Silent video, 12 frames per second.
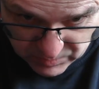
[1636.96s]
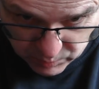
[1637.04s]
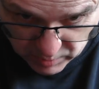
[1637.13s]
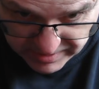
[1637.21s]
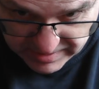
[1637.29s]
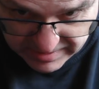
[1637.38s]

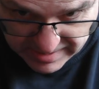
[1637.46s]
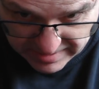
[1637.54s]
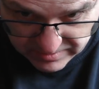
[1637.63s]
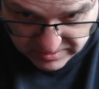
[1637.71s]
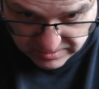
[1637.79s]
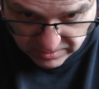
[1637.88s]
what it
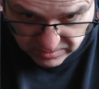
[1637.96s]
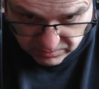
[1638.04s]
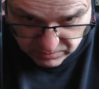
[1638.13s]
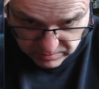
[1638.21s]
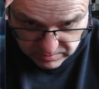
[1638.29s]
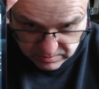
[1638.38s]
connects to
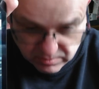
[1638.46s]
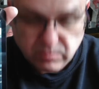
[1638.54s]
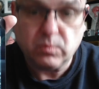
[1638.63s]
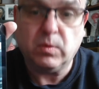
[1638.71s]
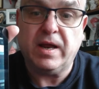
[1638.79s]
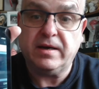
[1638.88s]

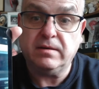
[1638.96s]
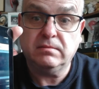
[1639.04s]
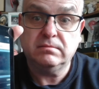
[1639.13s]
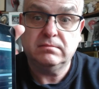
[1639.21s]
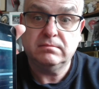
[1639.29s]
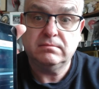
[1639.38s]
when
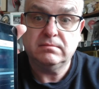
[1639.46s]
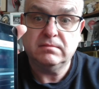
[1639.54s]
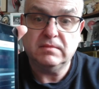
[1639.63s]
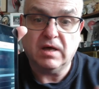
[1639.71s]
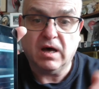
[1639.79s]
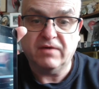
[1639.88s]

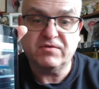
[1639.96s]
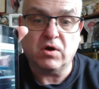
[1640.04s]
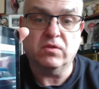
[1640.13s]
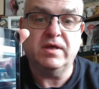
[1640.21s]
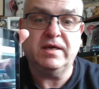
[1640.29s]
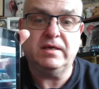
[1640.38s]
I've got
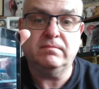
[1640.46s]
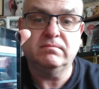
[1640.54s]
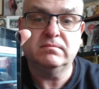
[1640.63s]
the